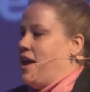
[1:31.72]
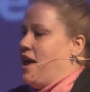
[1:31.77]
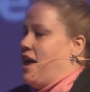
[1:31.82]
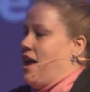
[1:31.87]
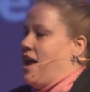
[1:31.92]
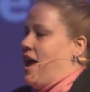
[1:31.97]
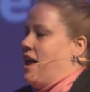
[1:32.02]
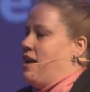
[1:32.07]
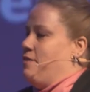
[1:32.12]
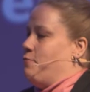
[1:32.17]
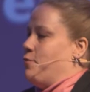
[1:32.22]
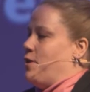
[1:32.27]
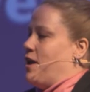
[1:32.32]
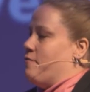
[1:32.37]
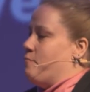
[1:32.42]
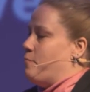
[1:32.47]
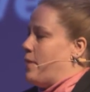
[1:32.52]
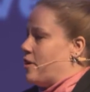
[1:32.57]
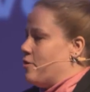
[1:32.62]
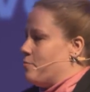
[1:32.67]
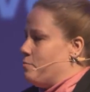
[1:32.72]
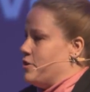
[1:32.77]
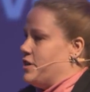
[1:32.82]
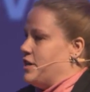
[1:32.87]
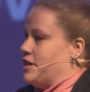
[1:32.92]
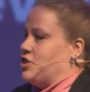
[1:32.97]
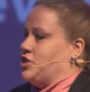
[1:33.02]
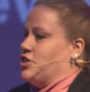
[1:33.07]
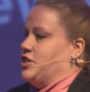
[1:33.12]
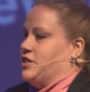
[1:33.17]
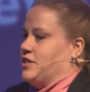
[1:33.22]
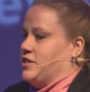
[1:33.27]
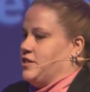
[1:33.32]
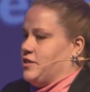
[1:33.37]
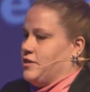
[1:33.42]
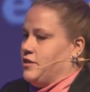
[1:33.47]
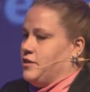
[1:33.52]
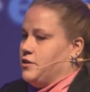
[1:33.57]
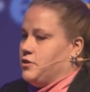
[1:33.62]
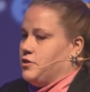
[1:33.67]
and if we have better predictions,
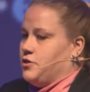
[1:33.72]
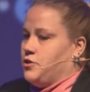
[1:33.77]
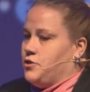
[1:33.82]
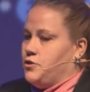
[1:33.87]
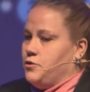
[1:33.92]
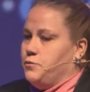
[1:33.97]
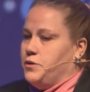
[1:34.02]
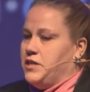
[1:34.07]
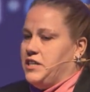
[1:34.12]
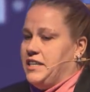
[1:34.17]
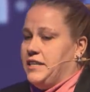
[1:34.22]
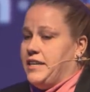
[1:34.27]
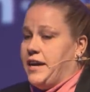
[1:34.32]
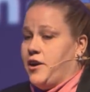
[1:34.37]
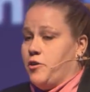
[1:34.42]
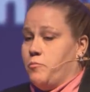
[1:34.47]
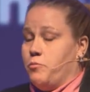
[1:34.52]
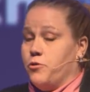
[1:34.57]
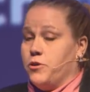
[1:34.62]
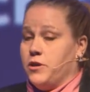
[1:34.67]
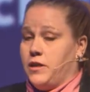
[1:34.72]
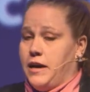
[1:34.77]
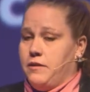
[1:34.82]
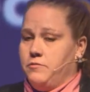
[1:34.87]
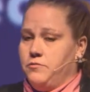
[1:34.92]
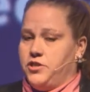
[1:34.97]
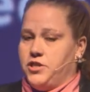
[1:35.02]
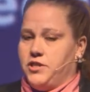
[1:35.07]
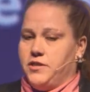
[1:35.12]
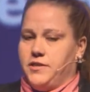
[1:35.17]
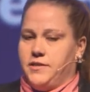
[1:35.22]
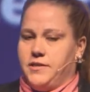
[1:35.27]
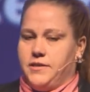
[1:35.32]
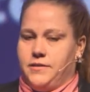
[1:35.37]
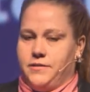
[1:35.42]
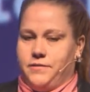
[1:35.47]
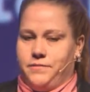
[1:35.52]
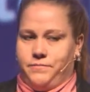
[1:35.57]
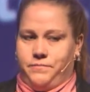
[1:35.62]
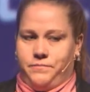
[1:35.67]
do we need airport lounges?
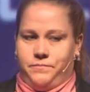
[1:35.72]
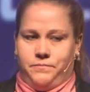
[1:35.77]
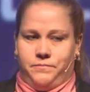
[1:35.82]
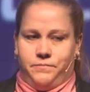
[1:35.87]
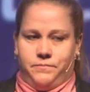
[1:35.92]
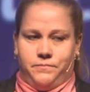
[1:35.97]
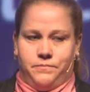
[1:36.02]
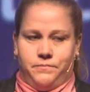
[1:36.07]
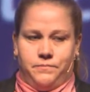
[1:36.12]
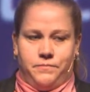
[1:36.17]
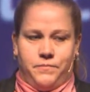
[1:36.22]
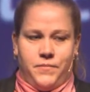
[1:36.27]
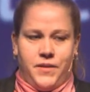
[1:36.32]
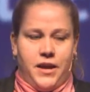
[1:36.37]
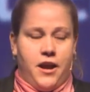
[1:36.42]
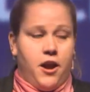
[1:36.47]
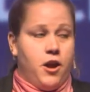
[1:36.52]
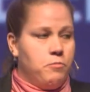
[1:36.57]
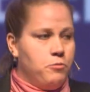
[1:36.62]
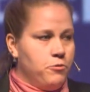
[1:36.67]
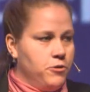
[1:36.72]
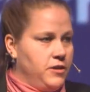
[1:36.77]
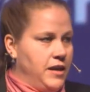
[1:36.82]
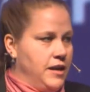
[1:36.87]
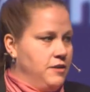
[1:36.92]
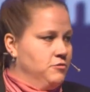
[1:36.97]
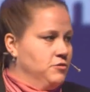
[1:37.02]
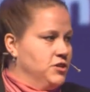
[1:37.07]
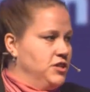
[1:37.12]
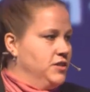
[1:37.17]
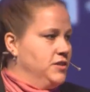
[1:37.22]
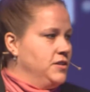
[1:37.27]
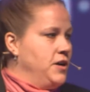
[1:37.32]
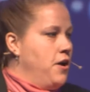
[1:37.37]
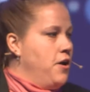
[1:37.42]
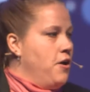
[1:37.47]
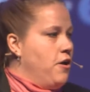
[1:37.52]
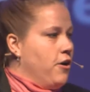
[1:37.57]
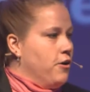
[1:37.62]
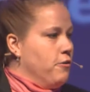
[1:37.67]
Airport lounges are a